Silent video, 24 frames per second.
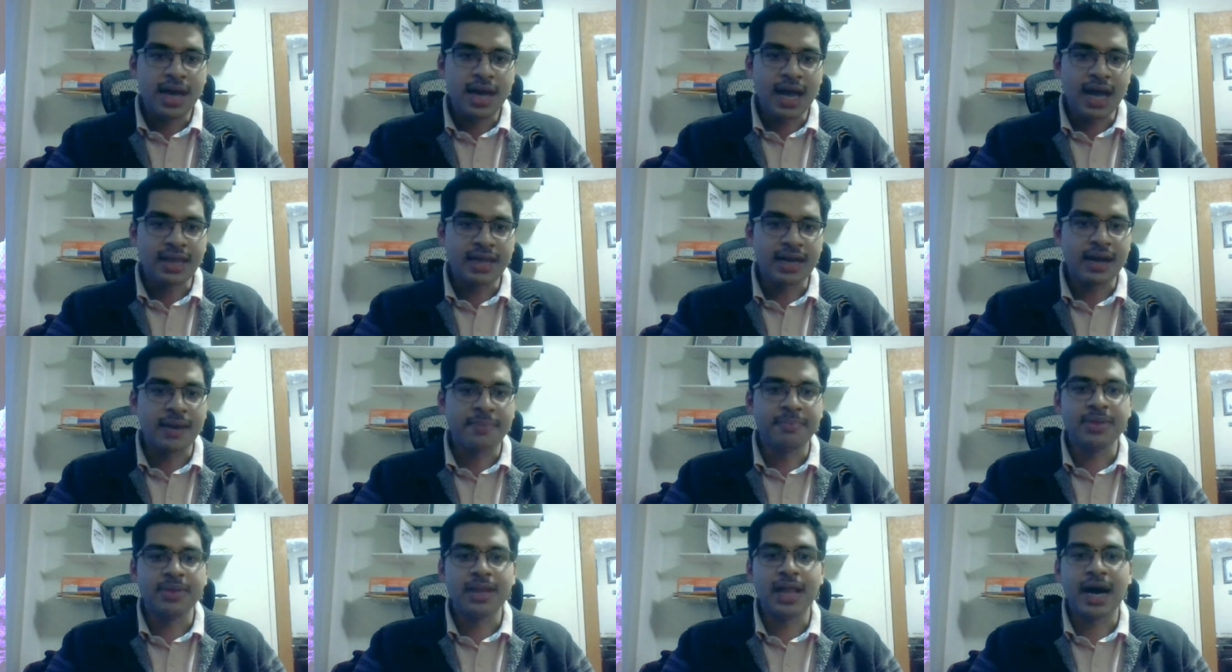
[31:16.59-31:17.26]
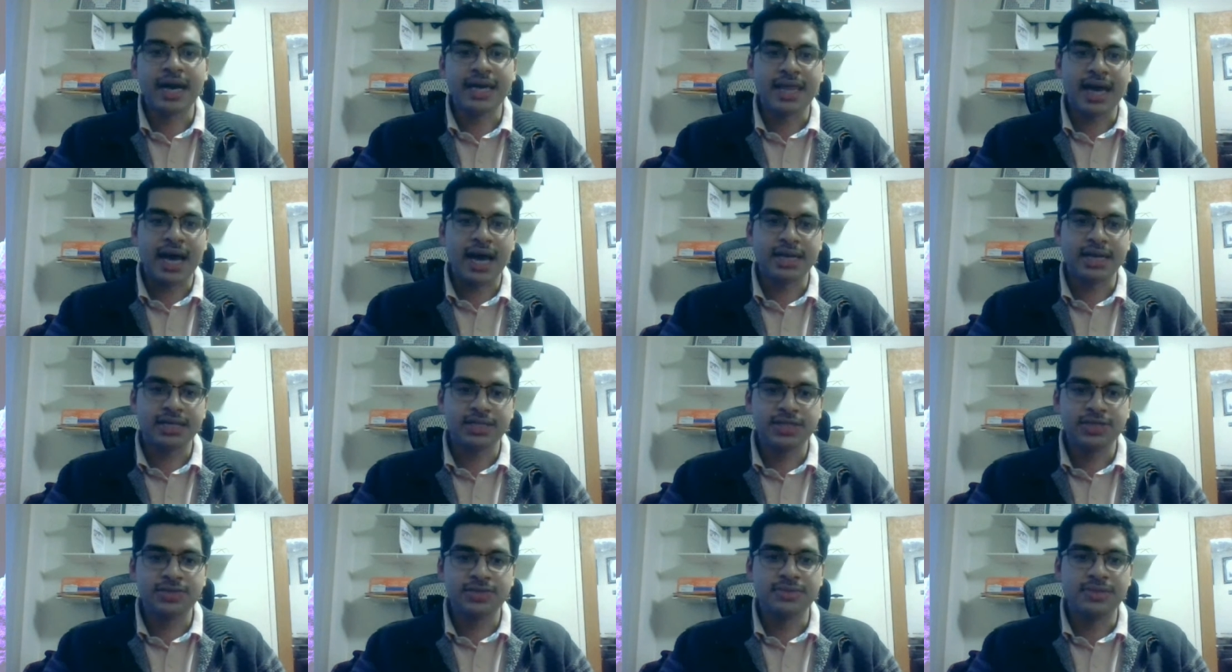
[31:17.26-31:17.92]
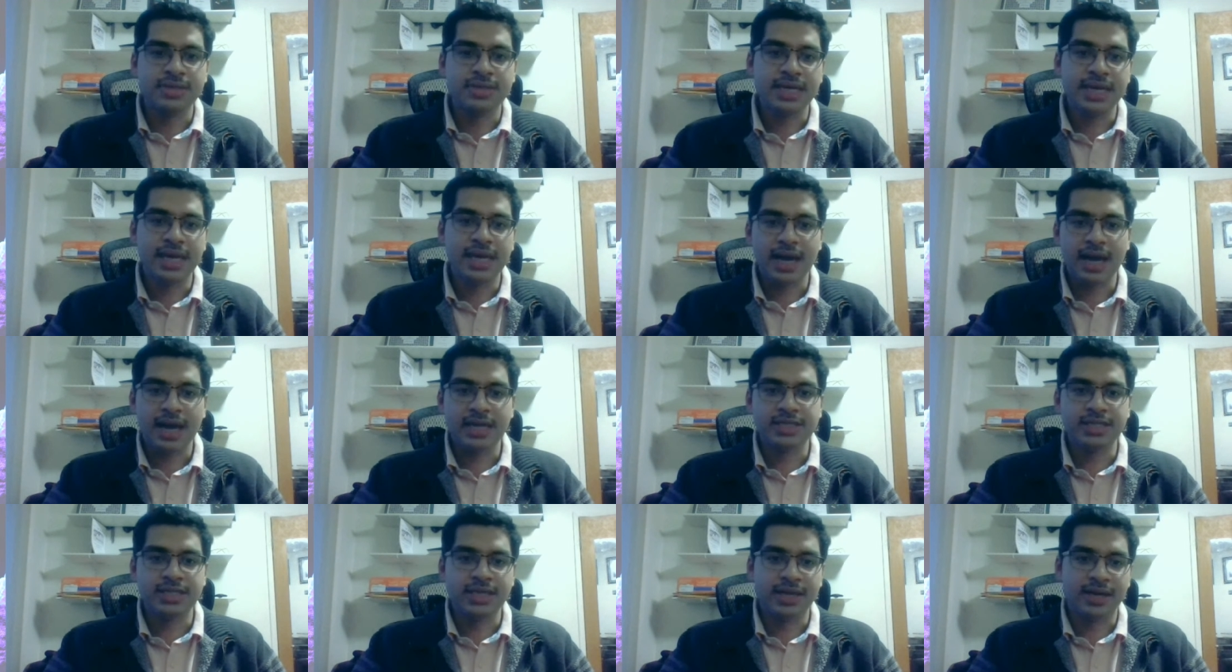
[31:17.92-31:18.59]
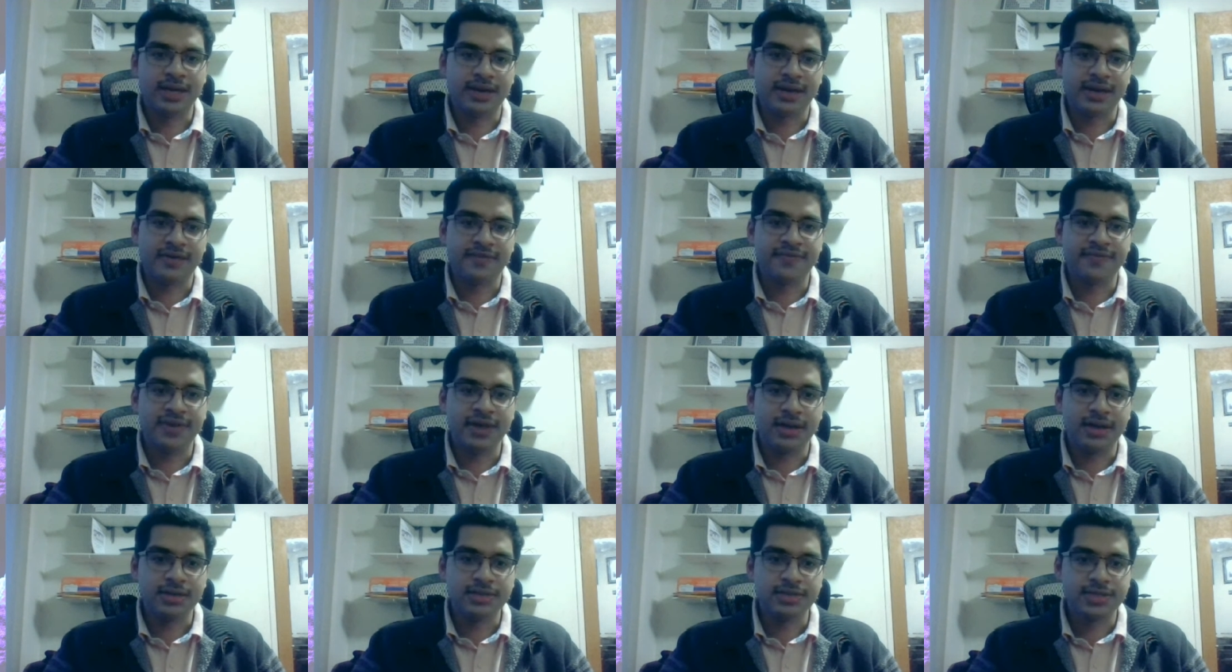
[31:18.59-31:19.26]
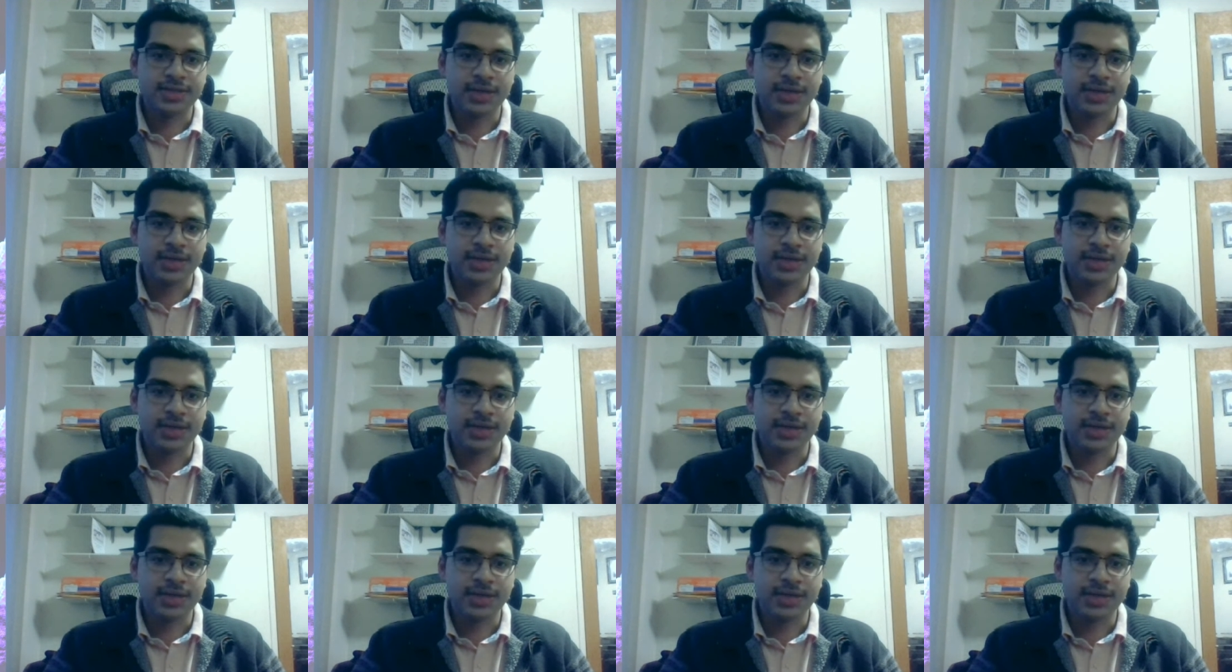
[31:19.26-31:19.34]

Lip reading: and then apply that to the engineering field.